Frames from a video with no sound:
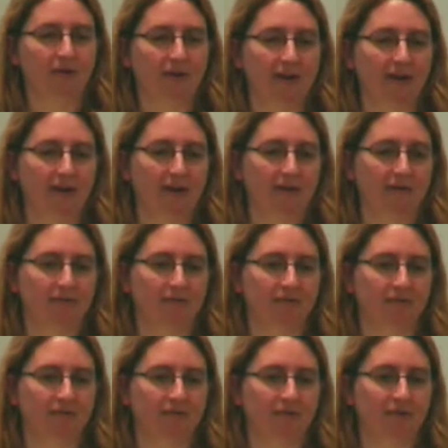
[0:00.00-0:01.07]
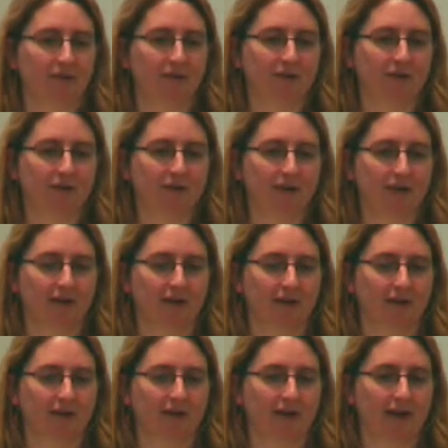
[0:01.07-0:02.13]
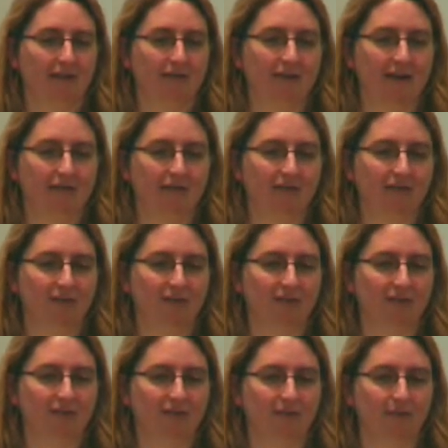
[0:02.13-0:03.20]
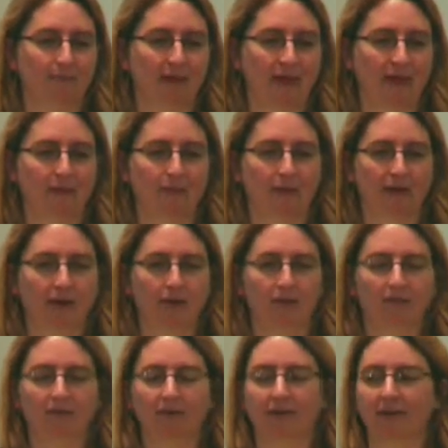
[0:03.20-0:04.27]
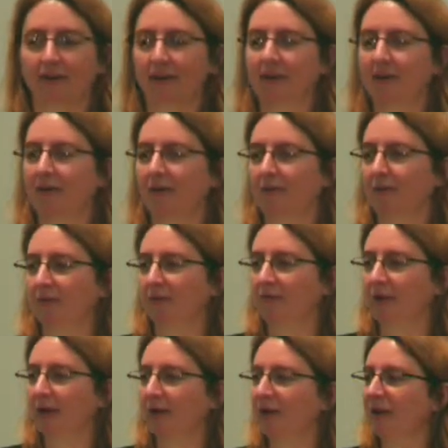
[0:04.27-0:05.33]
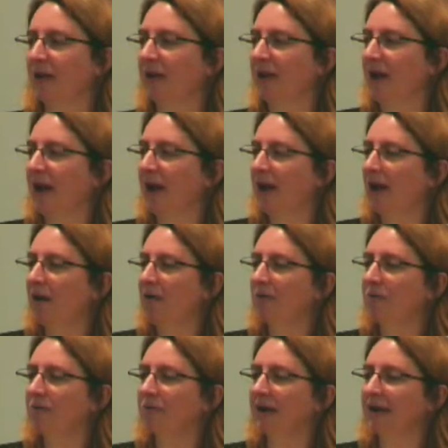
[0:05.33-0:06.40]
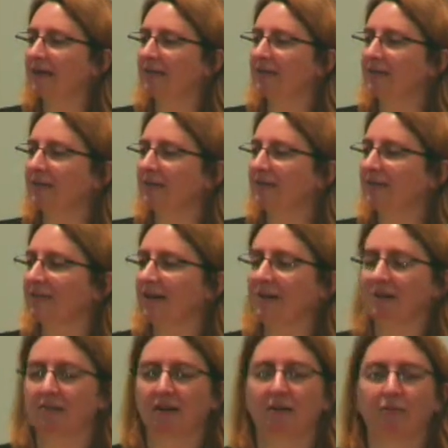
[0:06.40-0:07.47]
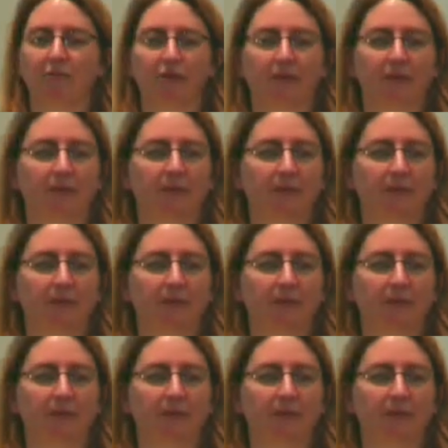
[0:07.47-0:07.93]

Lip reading: and I first started having conversations back when he was still in Idaho was about how do you license and cite software?